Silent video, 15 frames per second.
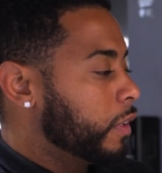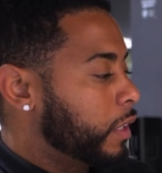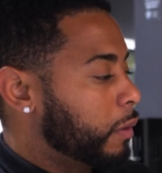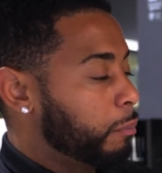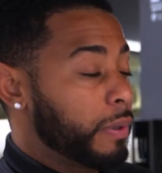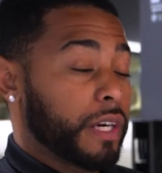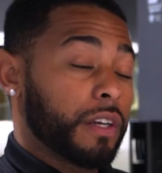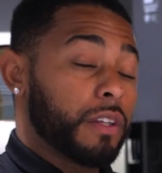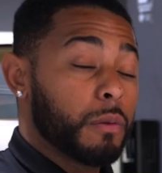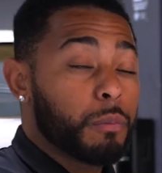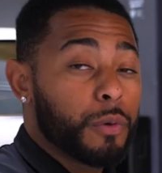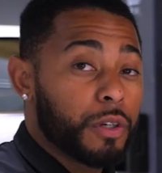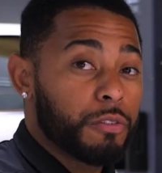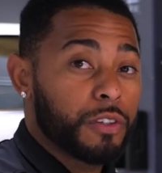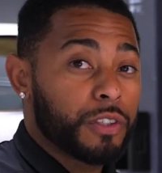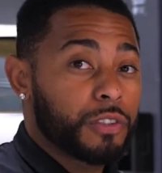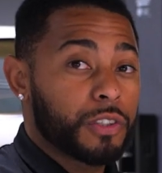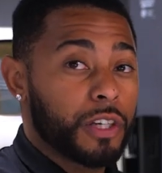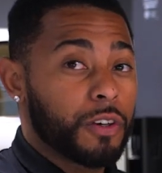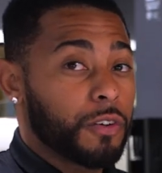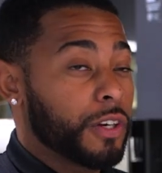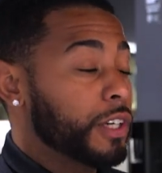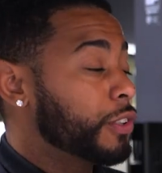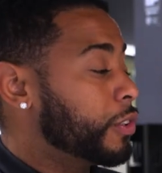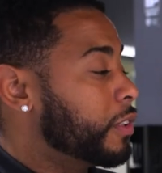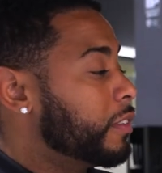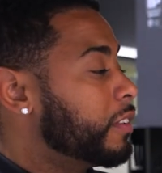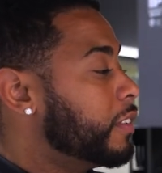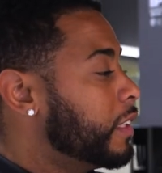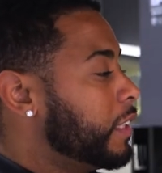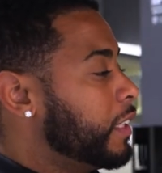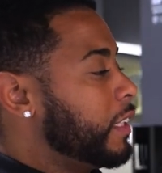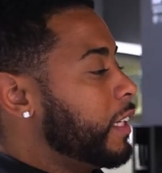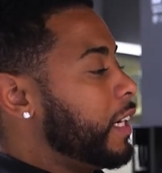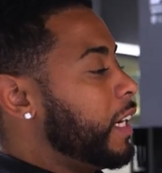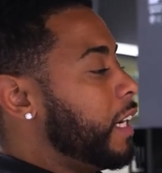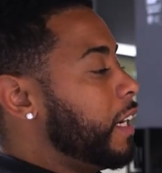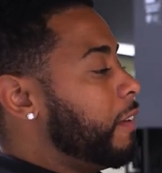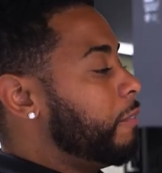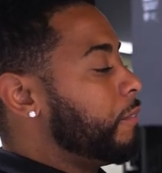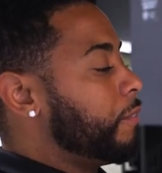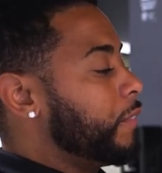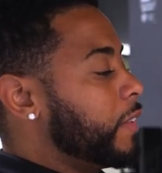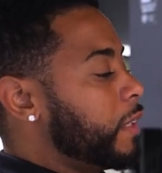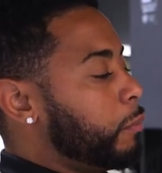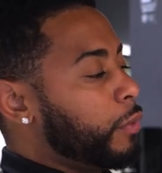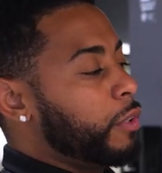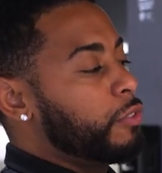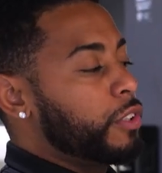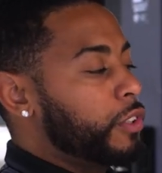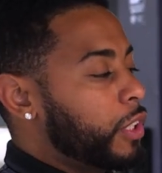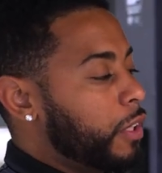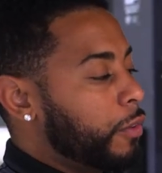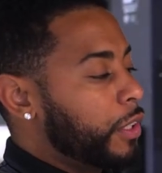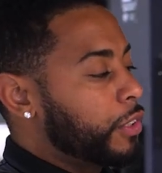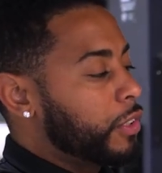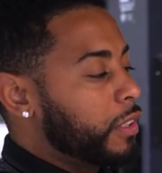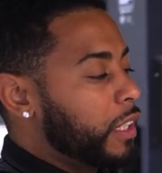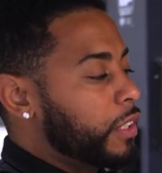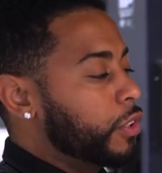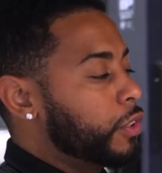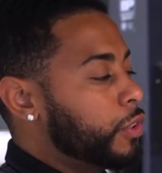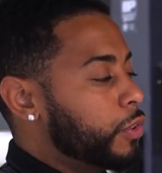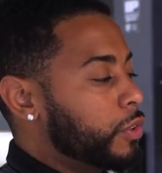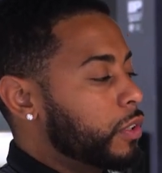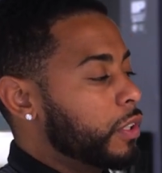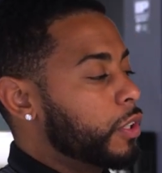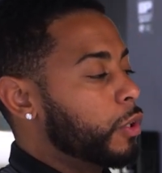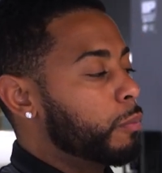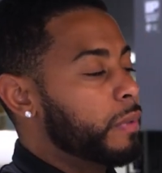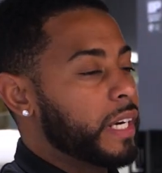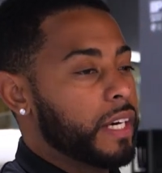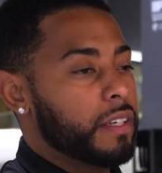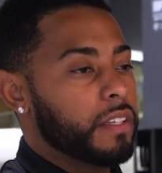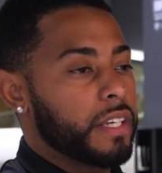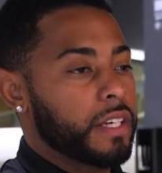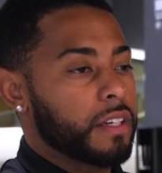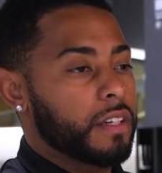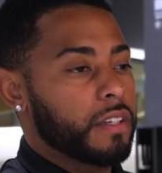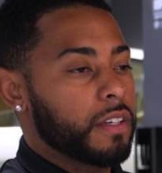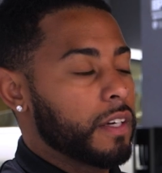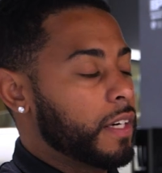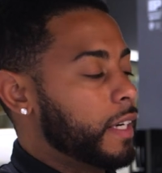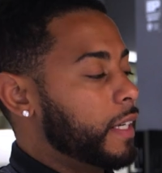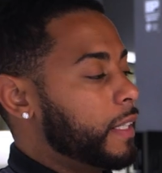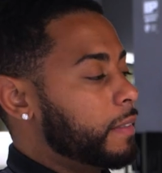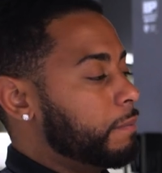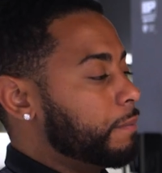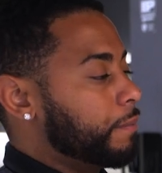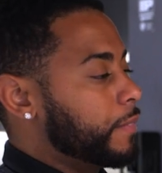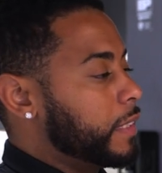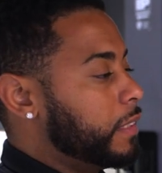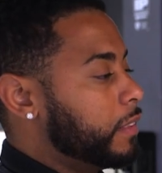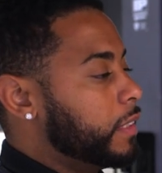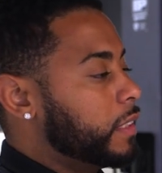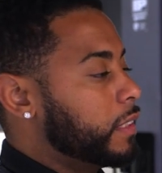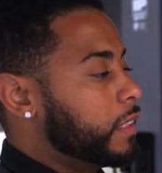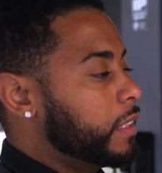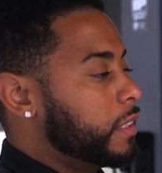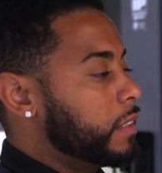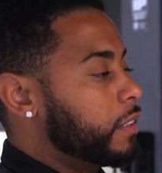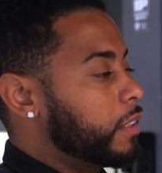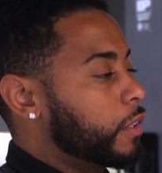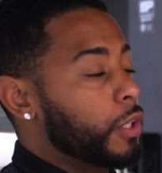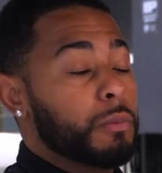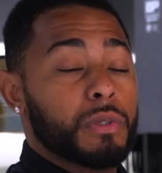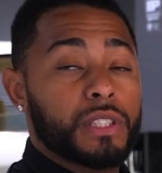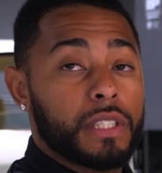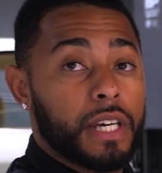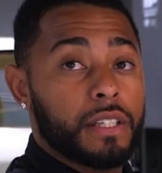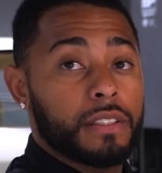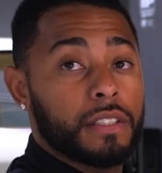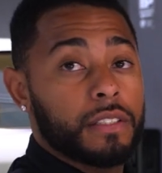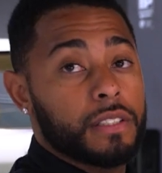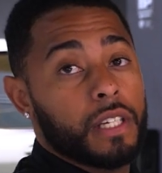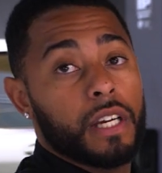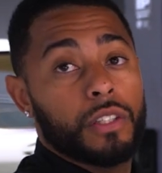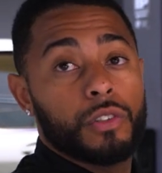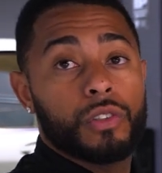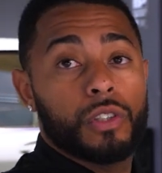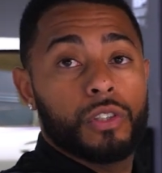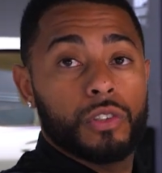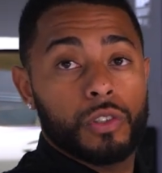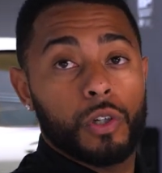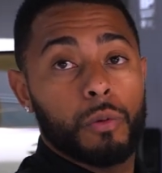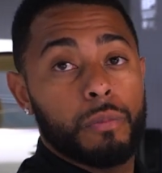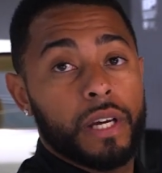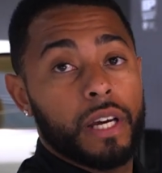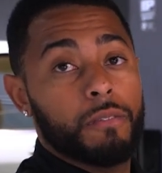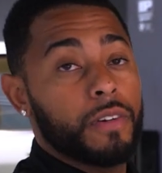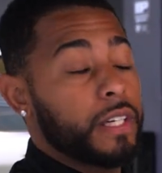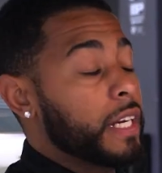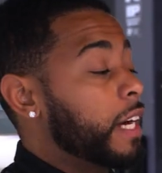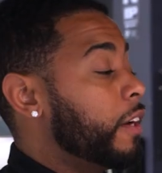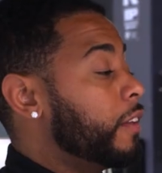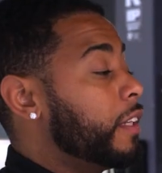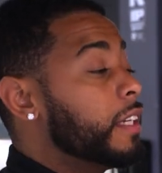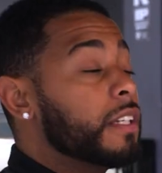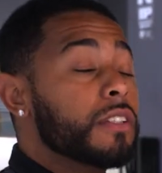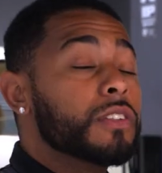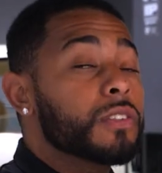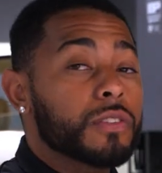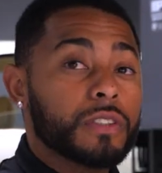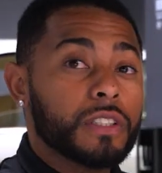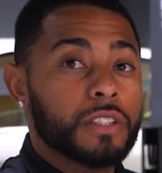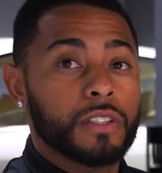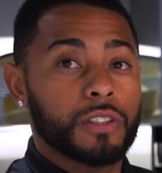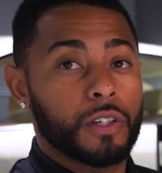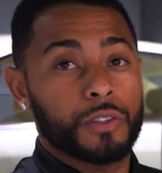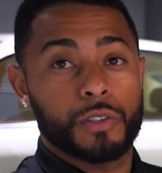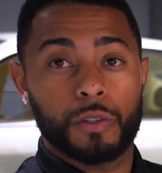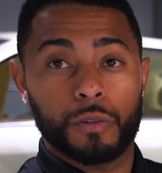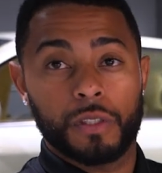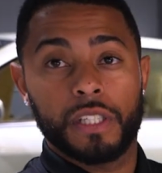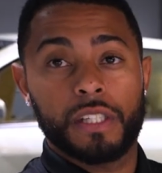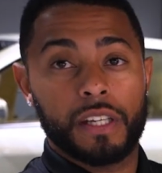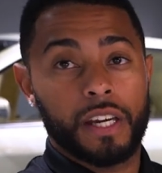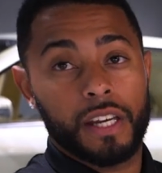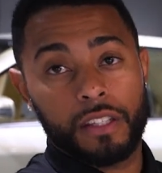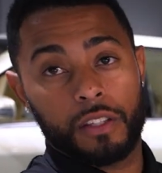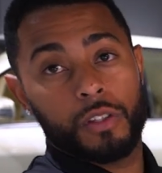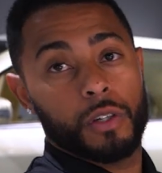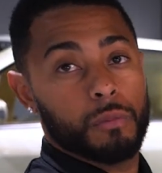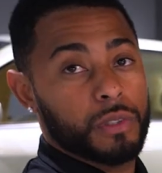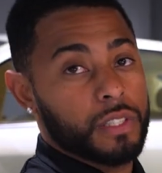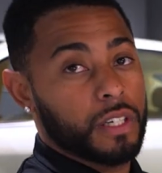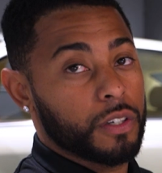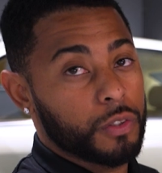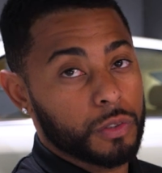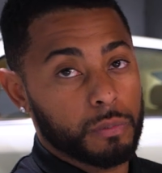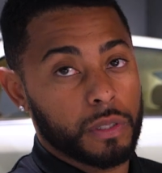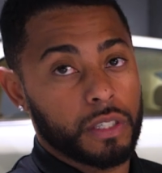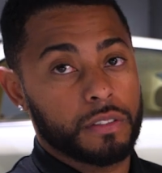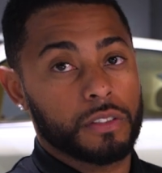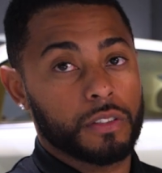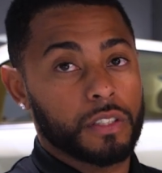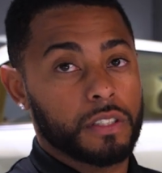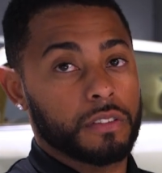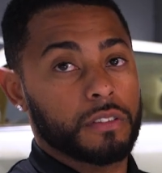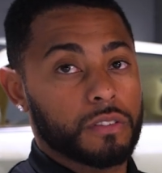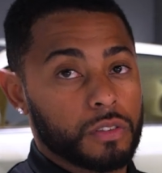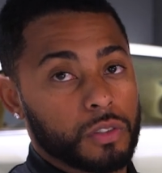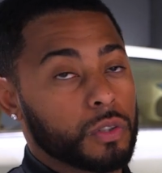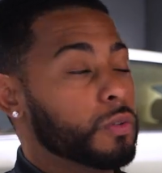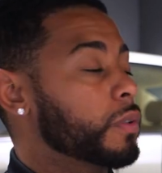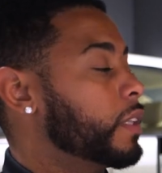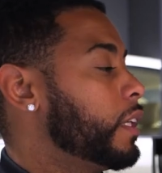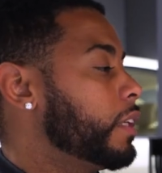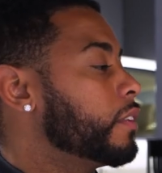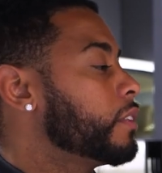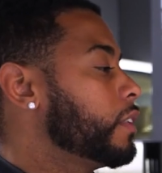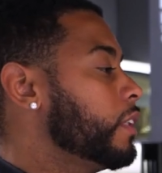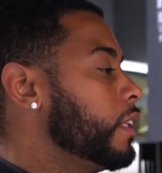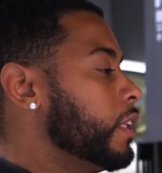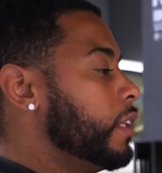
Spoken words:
compared to the previous generation, they just used to go bad, like the thermostats inside used to just go bad. But now these also leak and the thermostat goes bad. So you get two things.